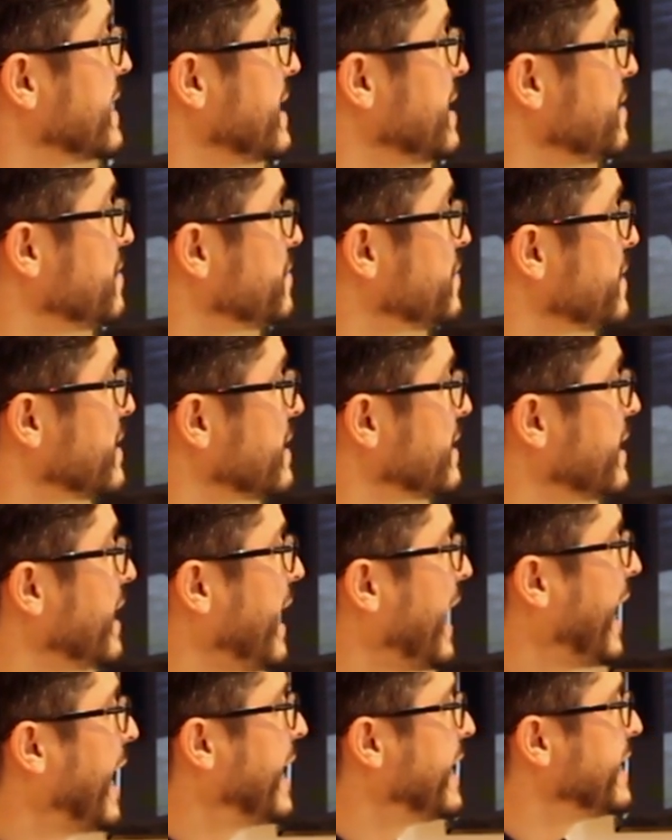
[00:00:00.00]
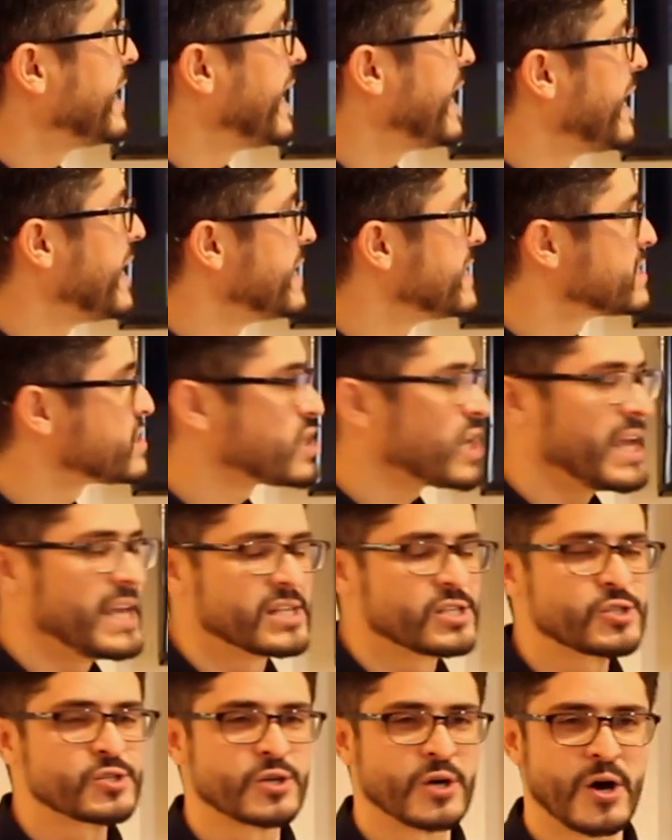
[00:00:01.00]
living in his
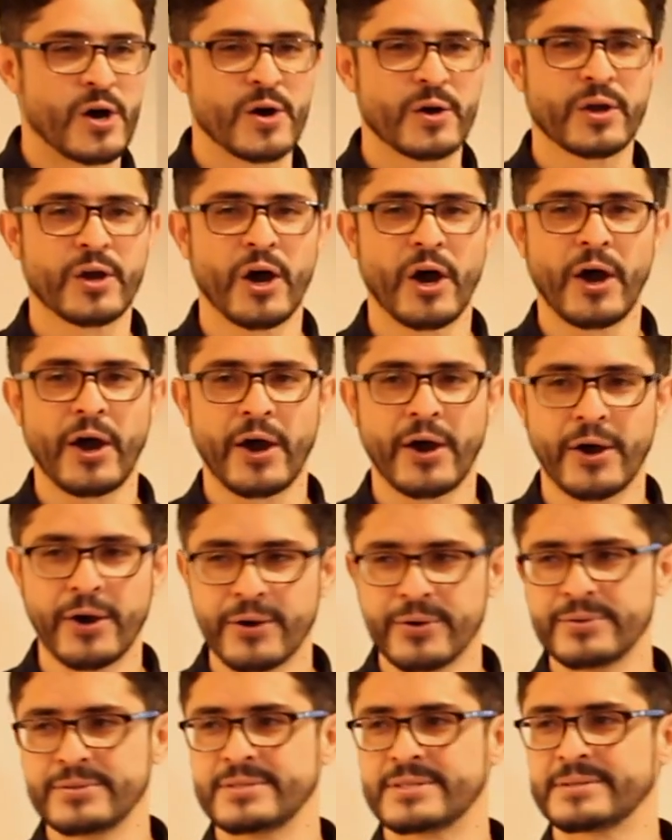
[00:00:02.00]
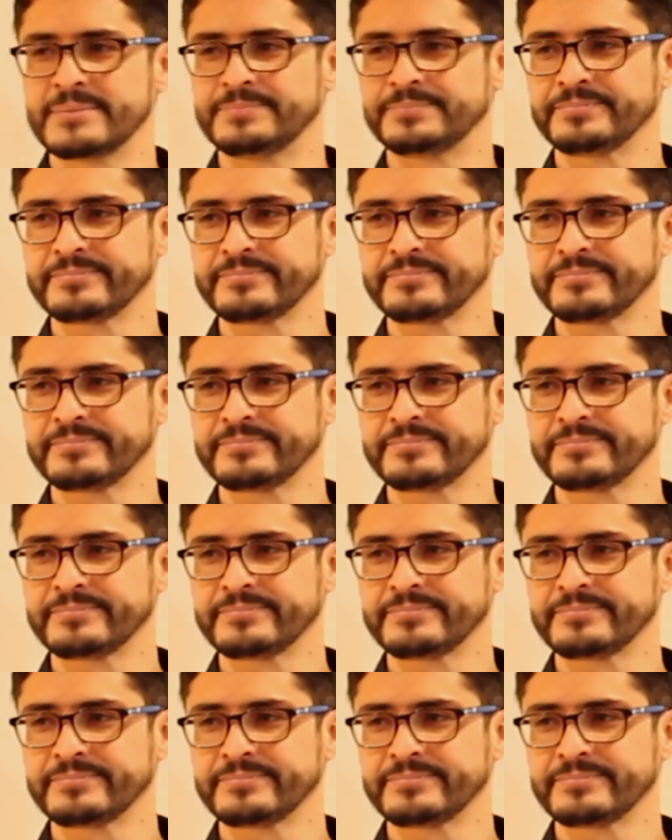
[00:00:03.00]
stronghold.